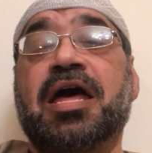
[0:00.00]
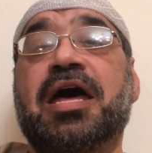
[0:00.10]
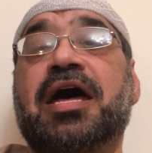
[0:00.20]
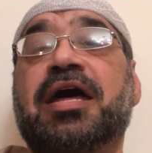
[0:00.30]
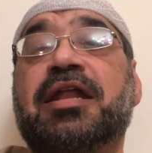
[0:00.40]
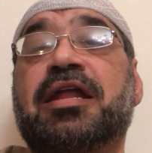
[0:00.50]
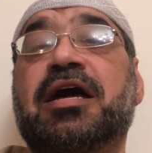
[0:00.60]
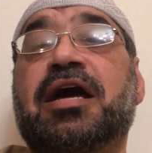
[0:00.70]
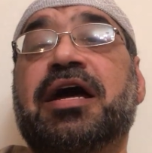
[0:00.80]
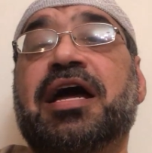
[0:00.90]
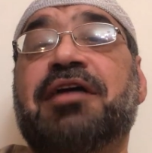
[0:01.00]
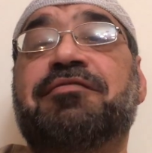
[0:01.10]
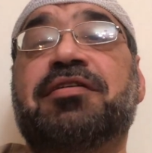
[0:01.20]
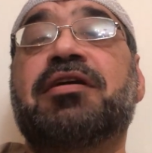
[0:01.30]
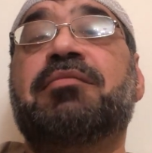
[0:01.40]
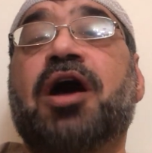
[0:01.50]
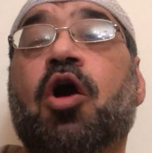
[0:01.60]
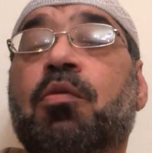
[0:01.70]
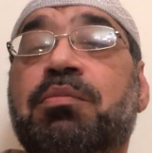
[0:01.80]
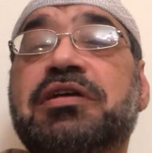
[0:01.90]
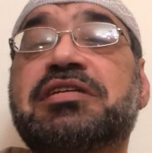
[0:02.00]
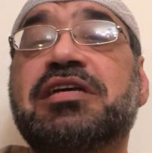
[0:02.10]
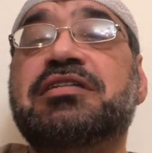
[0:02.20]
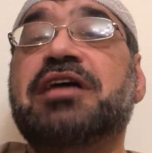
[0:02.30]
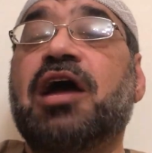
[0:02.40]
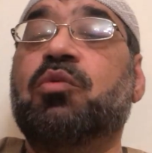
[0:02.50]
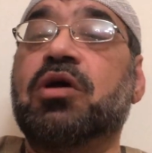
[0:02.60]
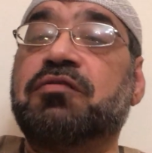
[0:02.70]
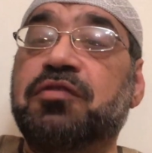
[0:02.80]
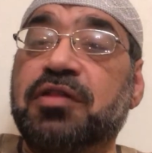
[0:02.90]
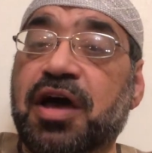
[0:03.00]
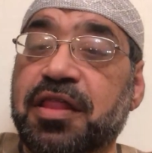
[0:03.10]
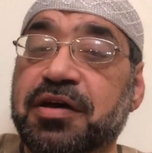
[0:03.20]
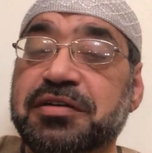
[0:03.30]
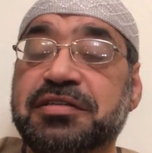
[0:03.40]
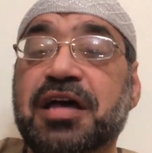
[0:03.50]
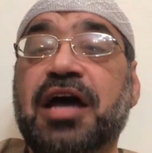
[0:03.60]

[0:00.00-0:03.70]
and I have my own business. I worked for the others.